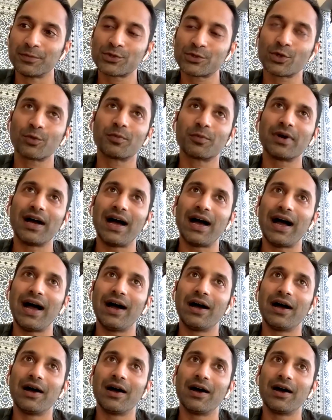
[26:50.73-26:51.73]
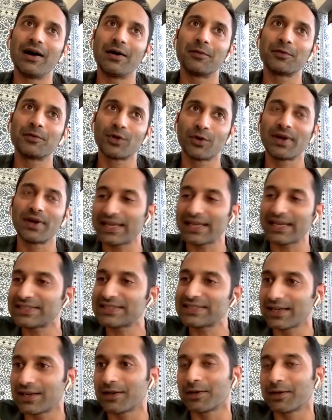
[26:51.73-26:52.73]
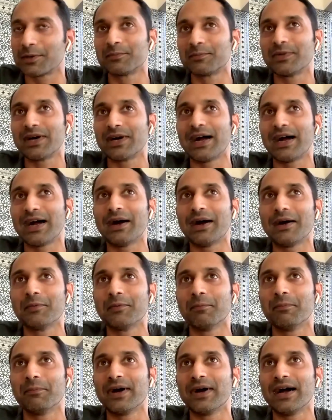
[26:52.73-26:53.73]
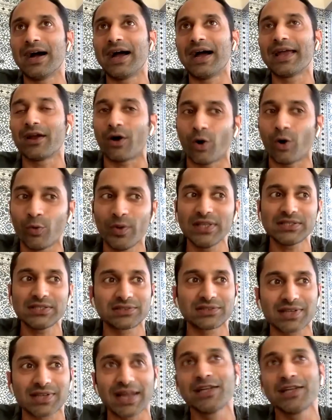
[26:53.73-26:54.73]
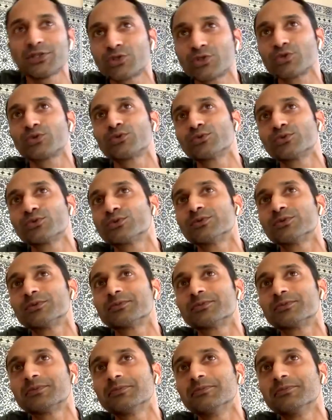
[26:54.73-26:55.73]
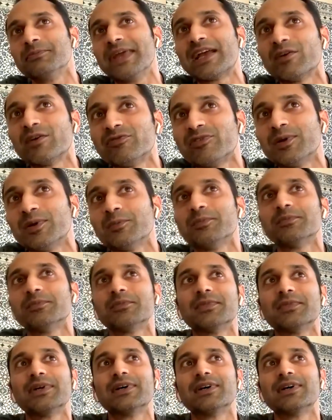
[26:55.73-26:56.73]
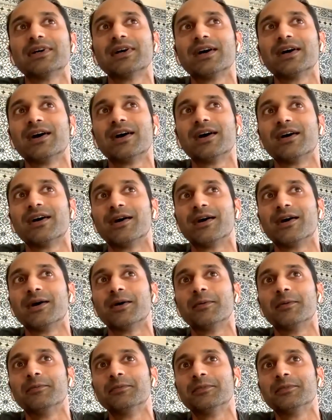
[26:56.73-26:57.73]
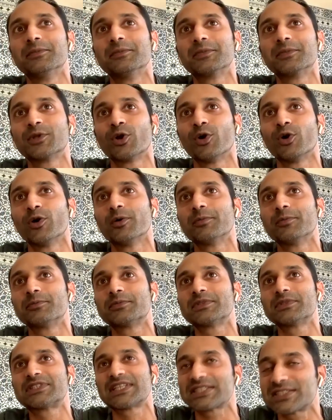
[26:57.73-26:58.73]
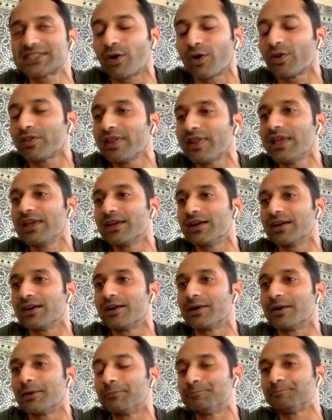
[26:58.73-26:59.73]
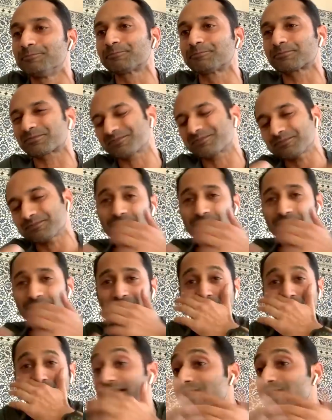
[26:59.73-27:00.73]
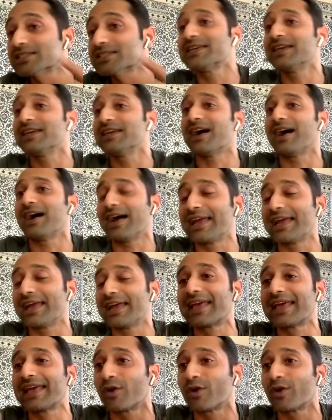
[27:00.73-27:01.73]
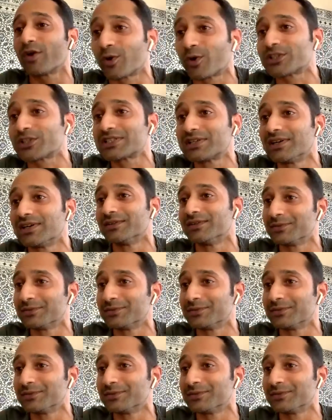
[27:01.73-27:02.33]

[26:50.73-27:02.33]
So, you know, like I said, I always try to make a film, you know, just out of the energy I get out of watching a